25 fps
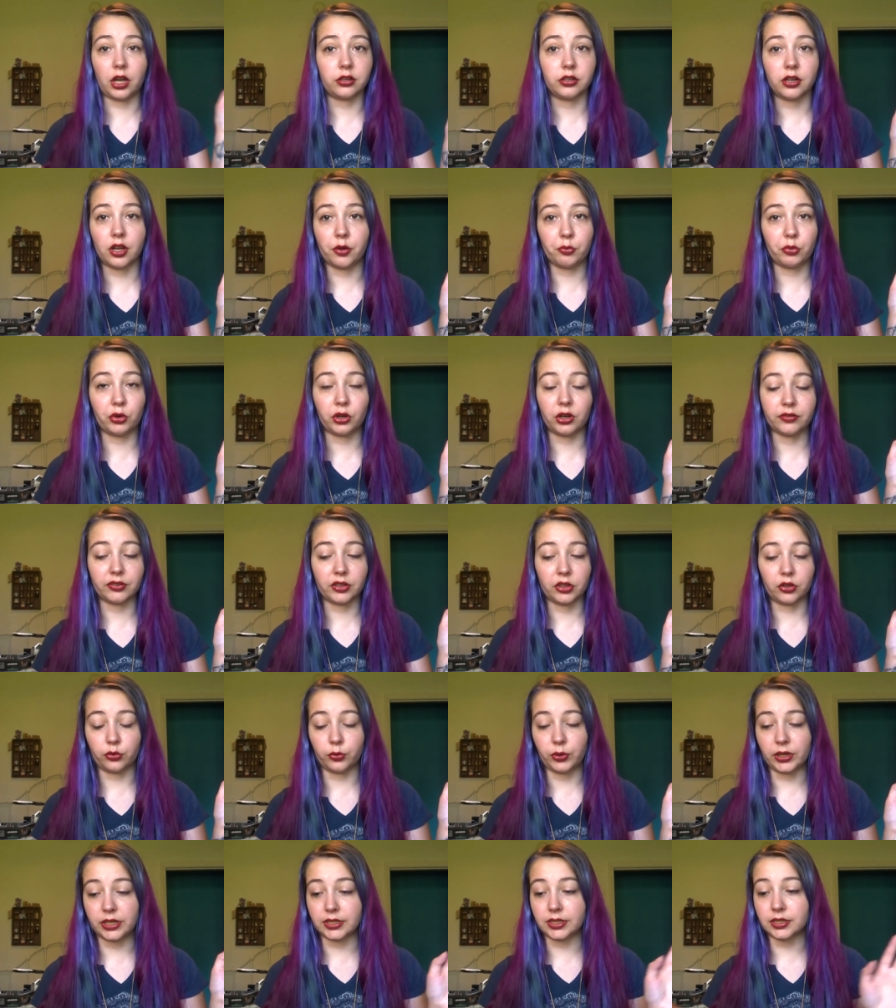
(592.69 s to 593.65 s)
a number of
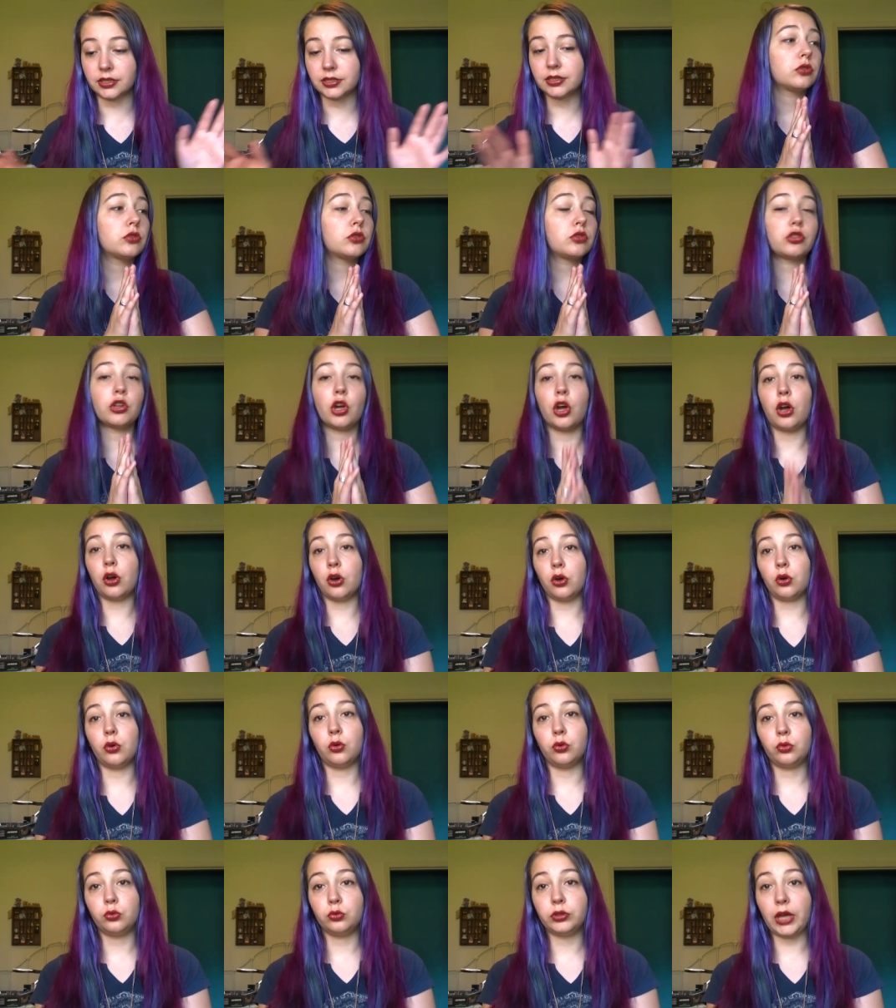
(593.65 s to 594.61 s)
other reasons.
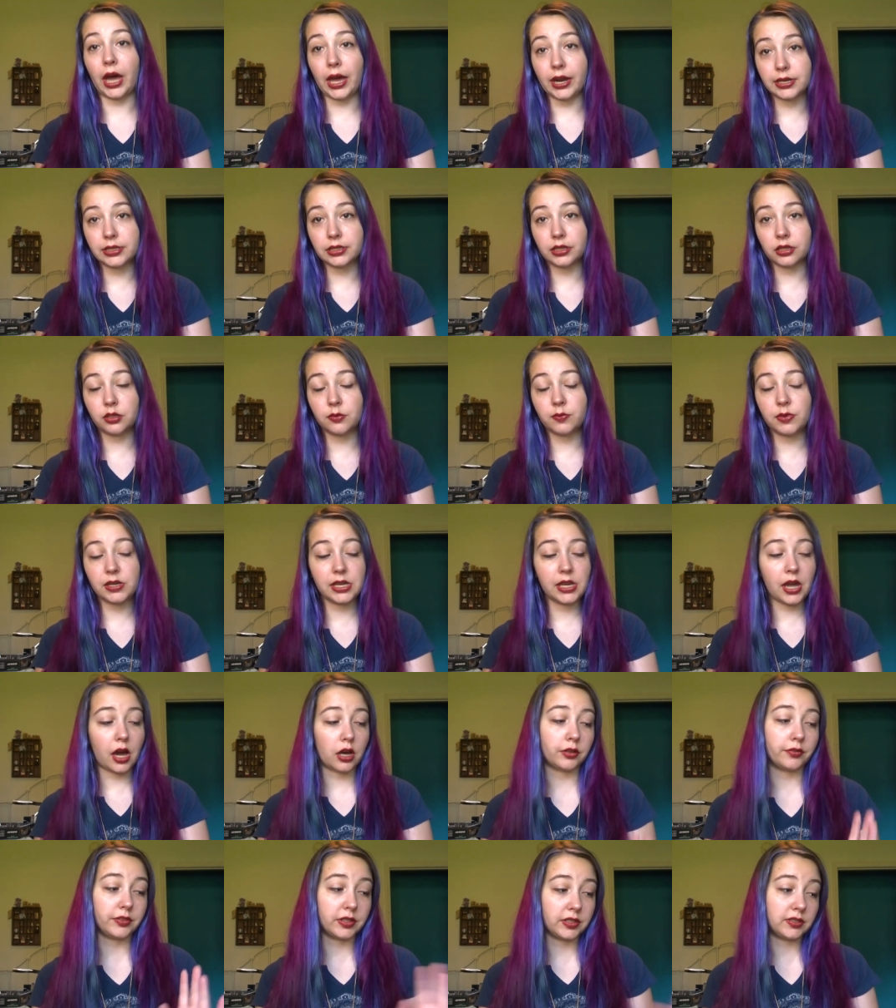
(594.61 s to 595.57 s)
So that is gonna be
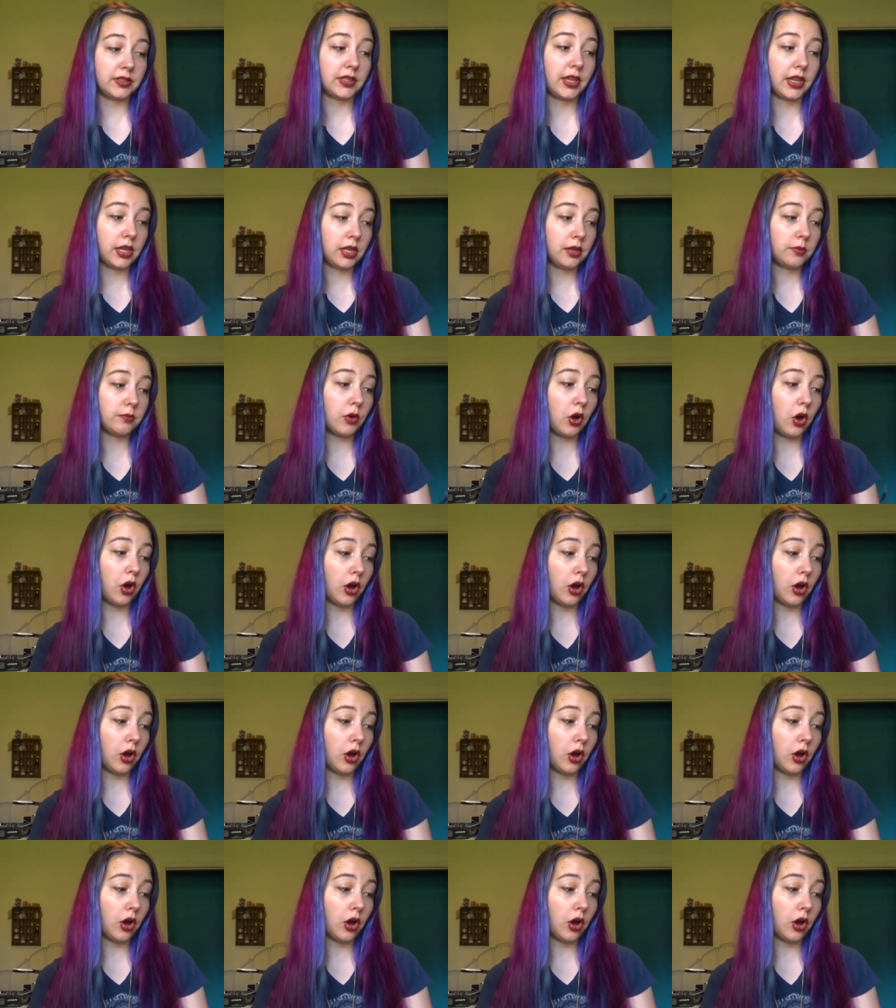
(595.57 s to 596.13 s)
out of the same